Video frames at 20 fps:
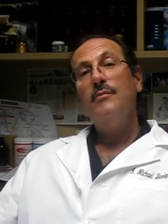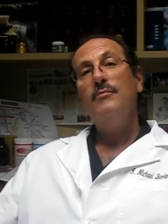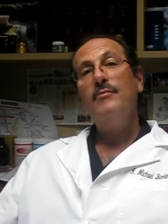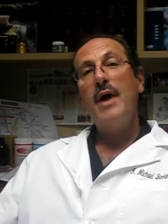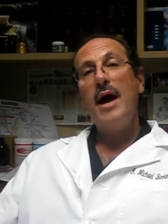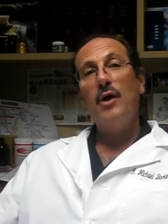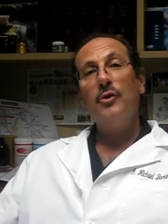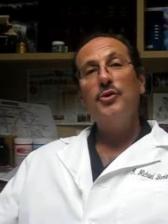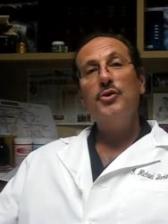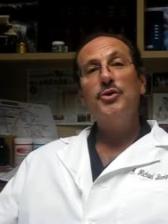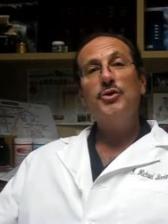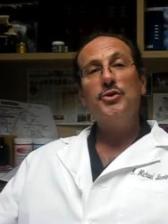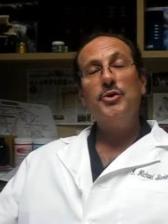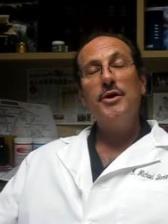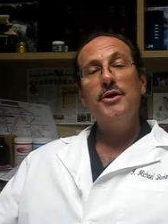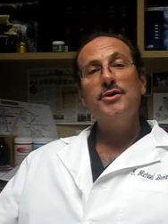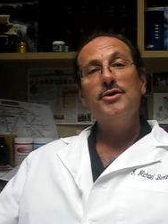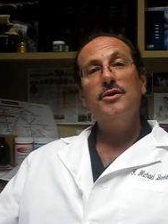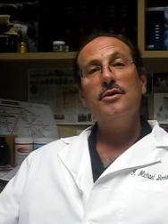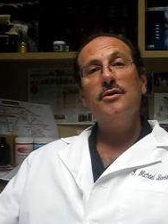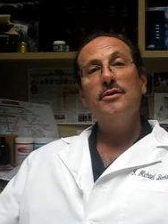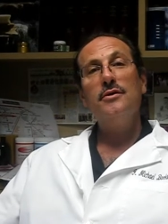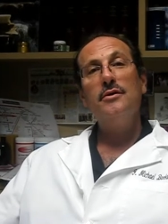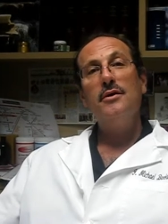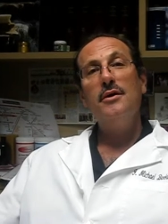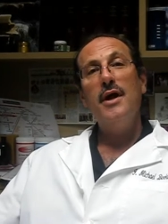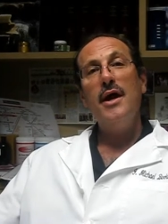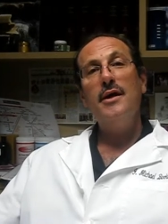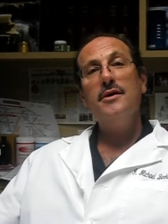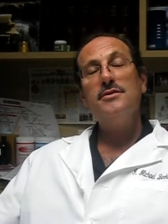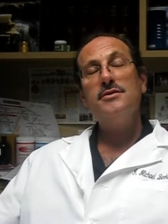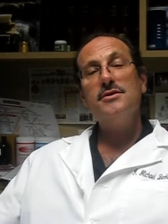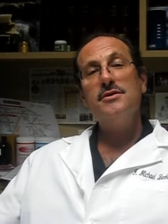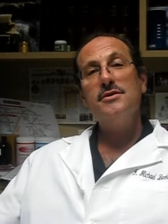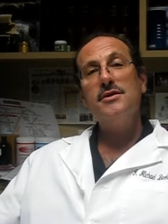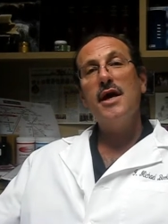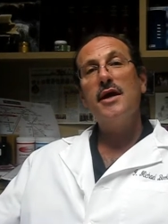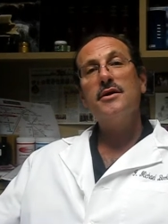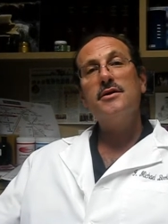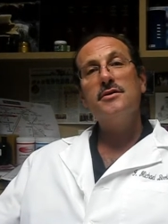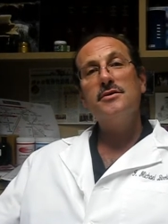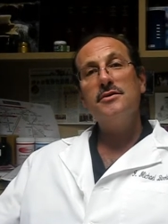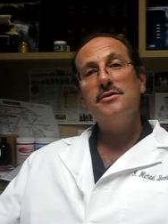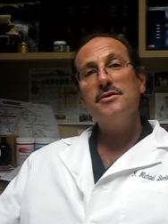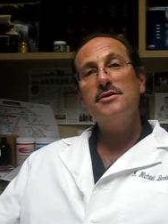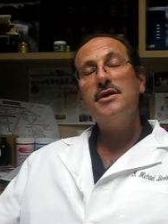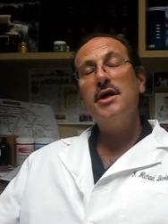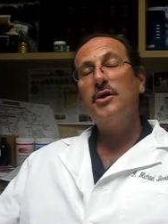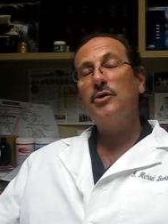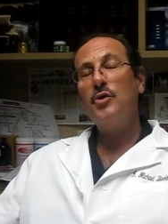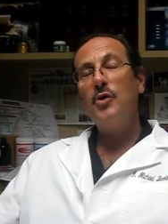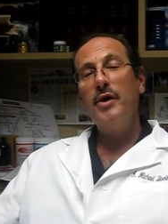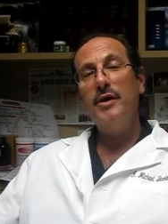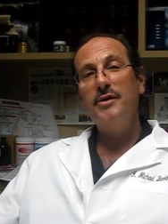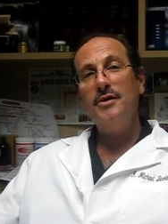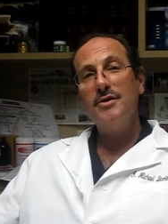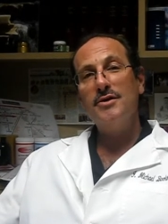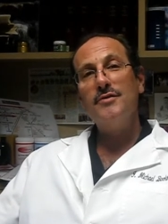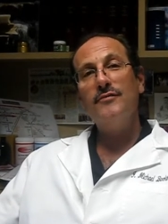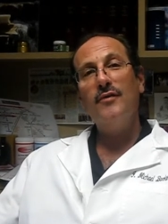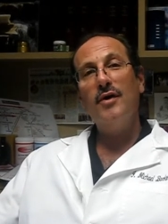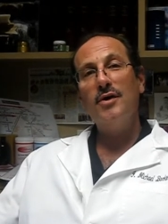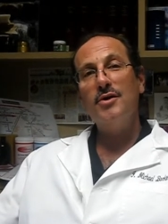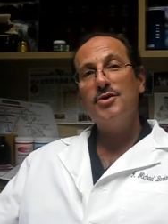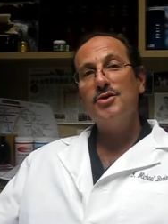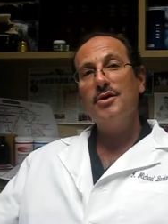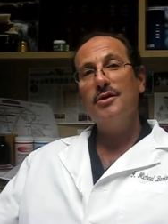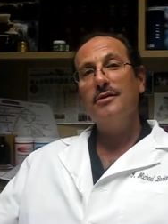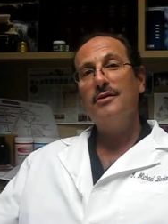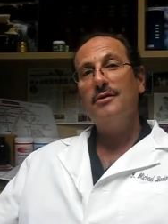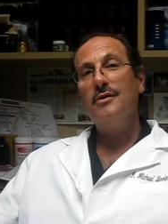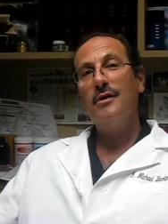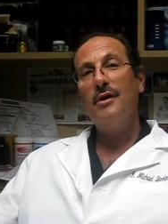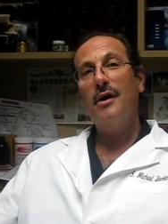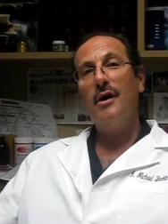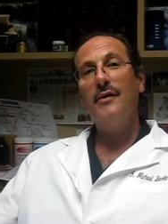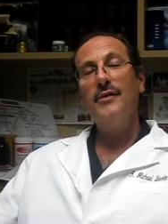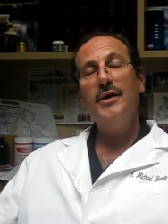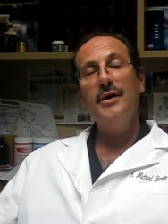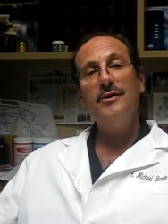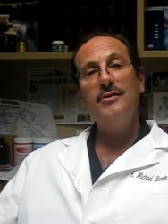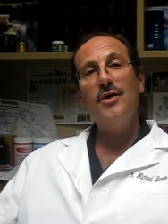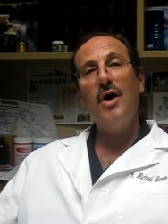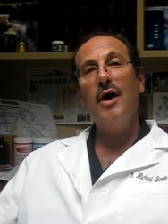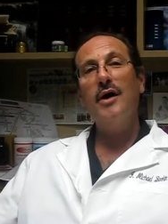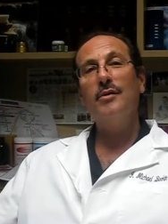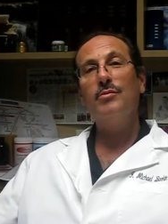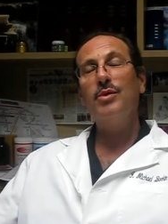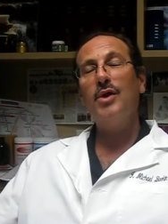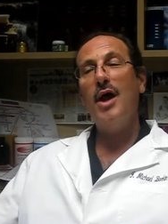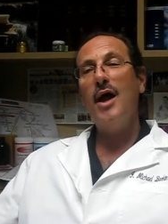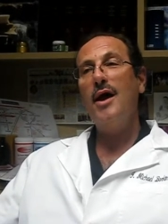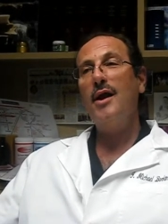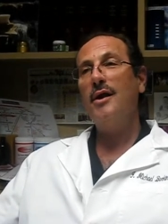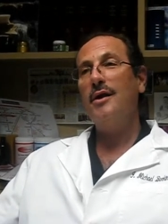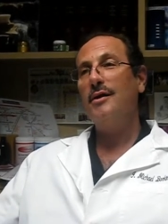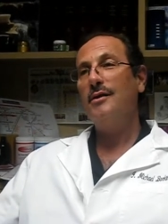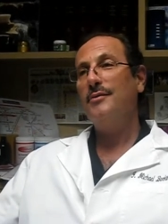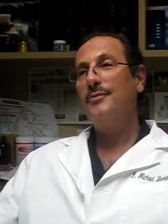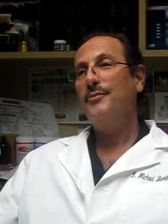malnutrition, and sex steroid dysfunction on the entire planet.